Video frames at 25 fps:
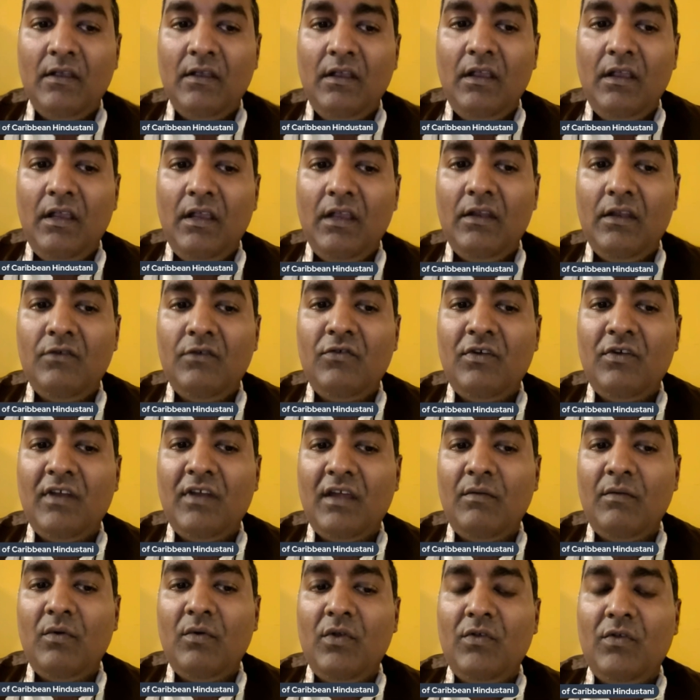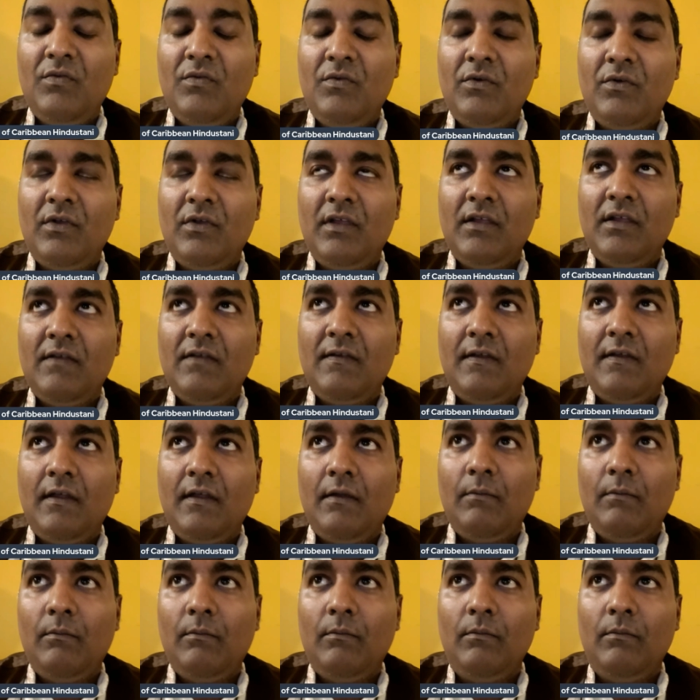in Trinidad Bhojpuri is
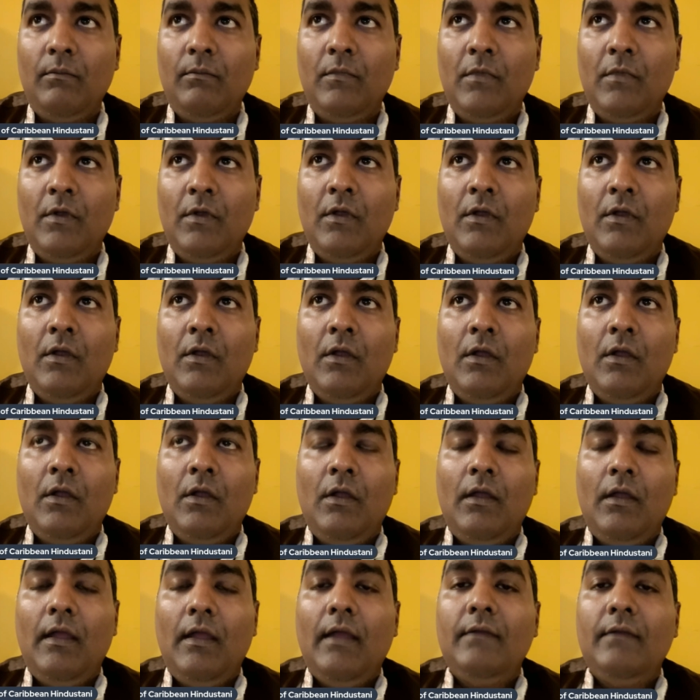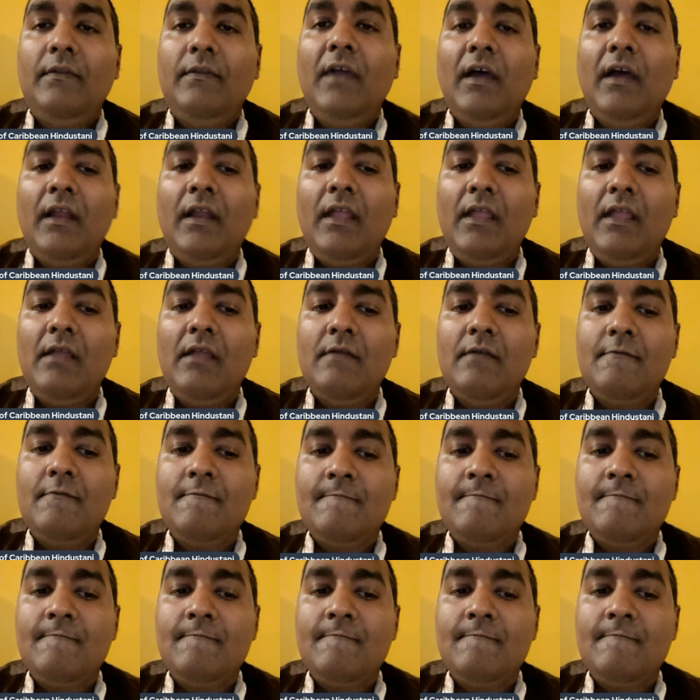dharay.